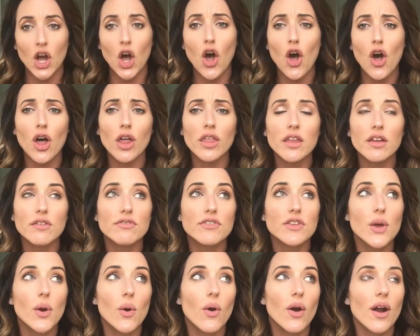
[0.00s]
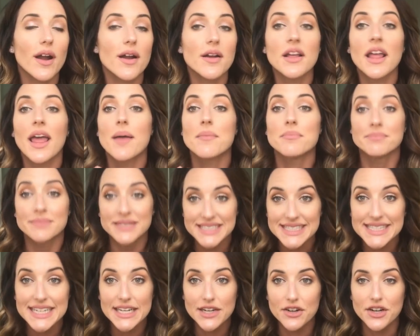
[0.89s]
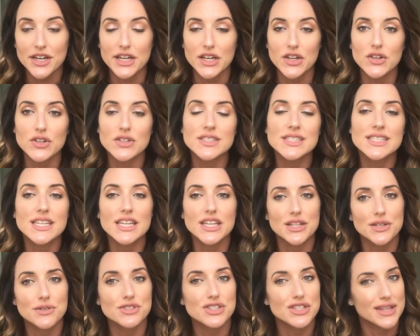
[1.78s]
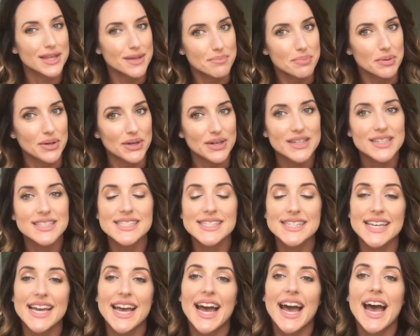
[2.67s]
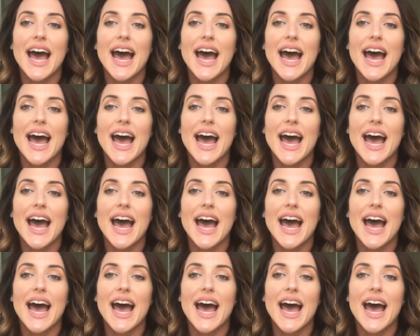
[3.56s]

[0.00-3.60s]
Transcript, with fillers: all of your materials, usually books,